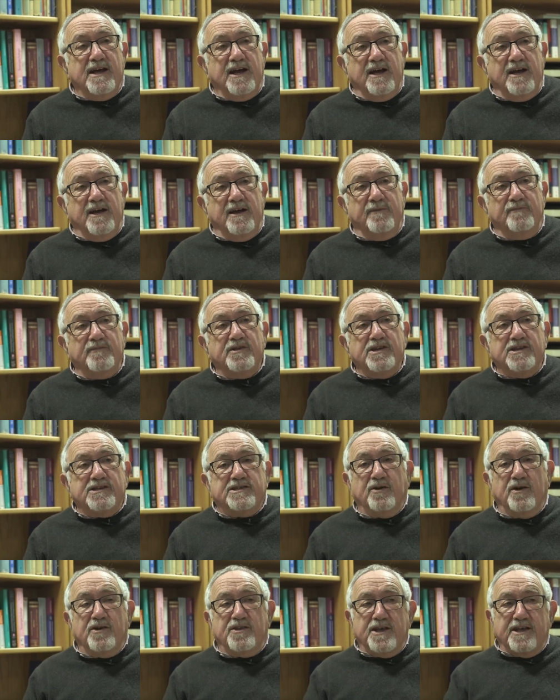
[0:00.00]
Um,
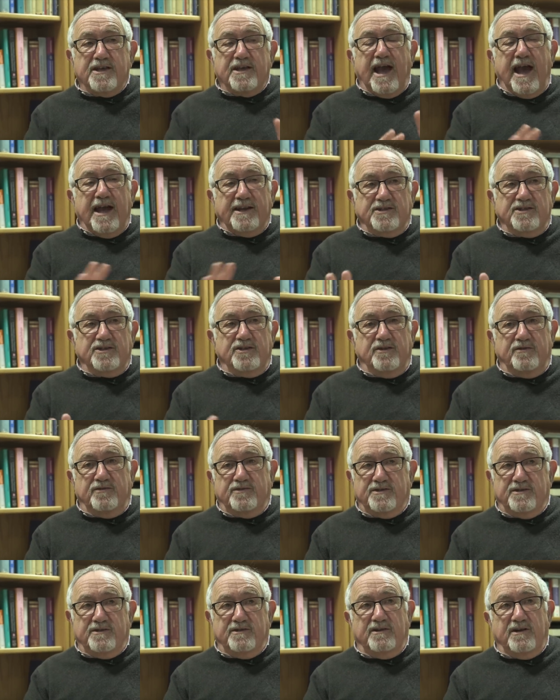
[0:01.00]
so I think
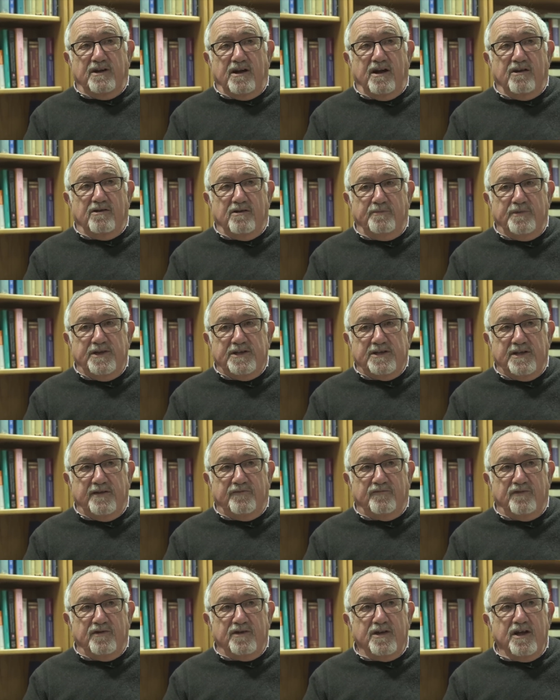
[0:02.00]
attitudes are a bit
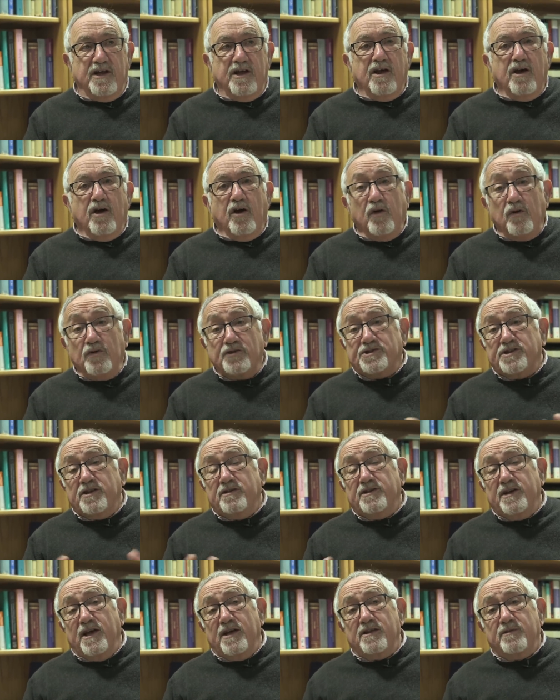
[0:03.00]
different.
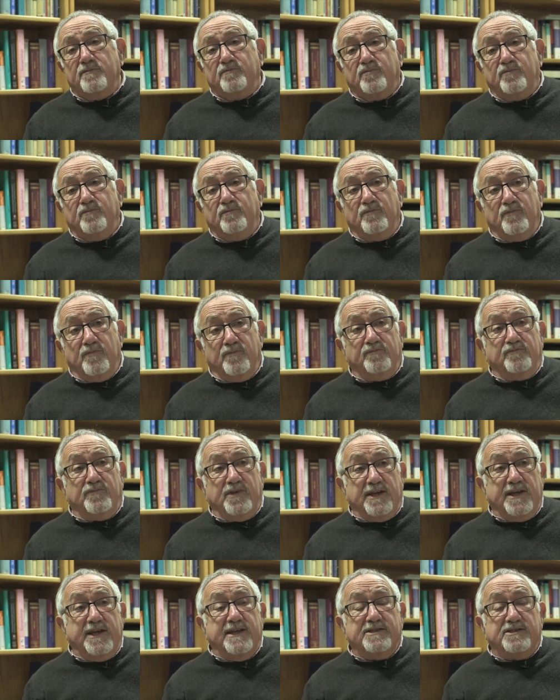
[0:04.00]
Also, the other
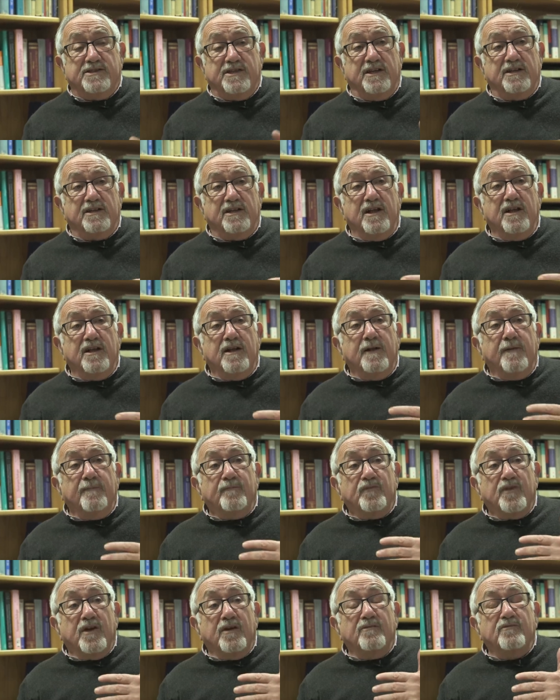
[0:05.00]
thing is that
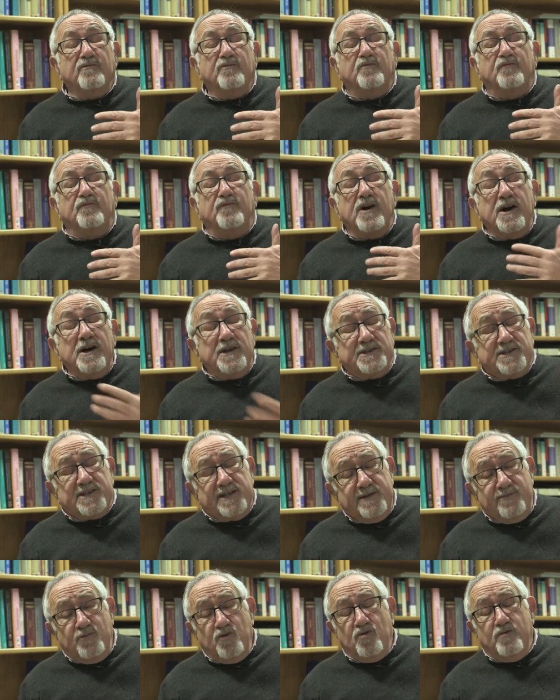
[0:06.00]

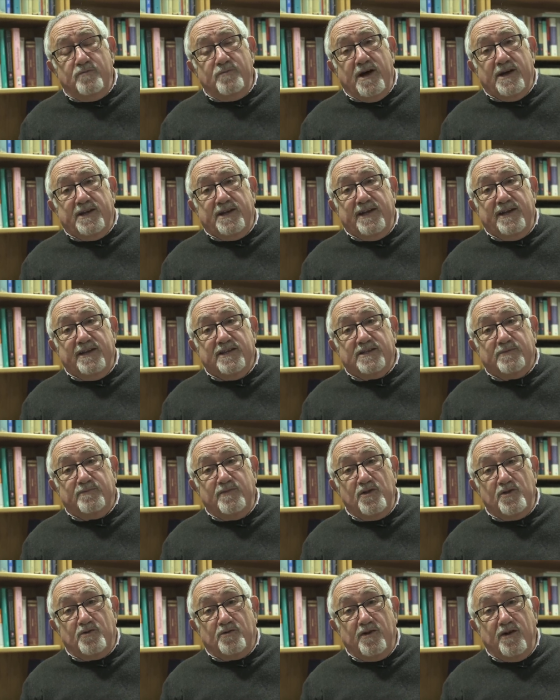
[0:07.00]
vastly more money has
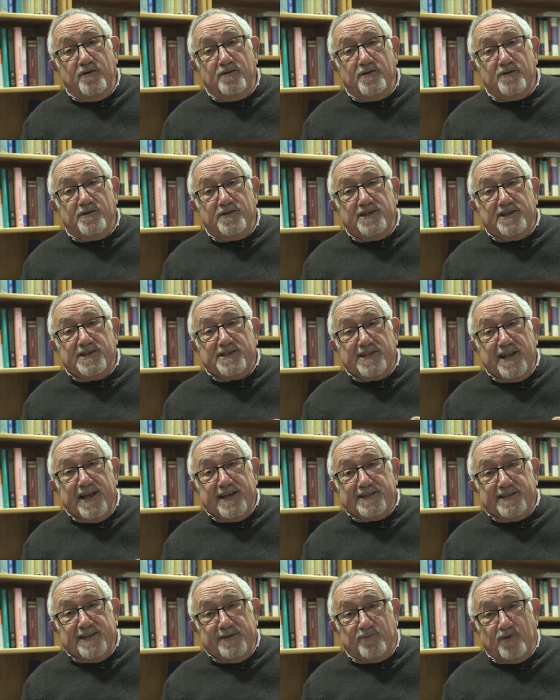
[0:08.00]
been thrown at the
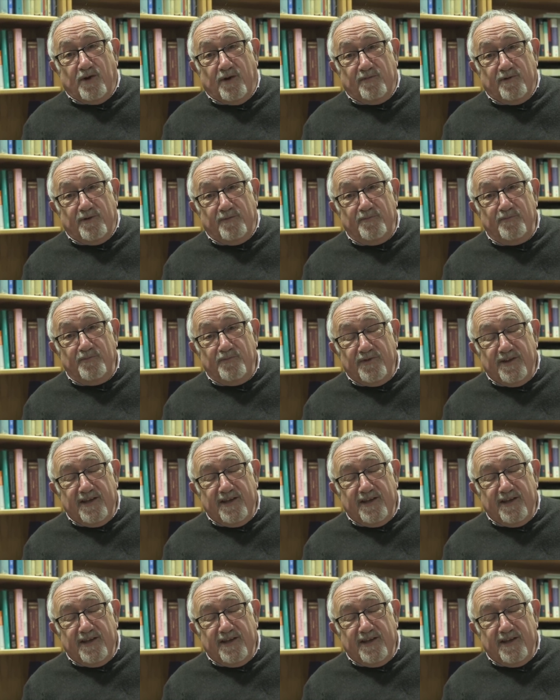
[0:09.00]
dyslexia problem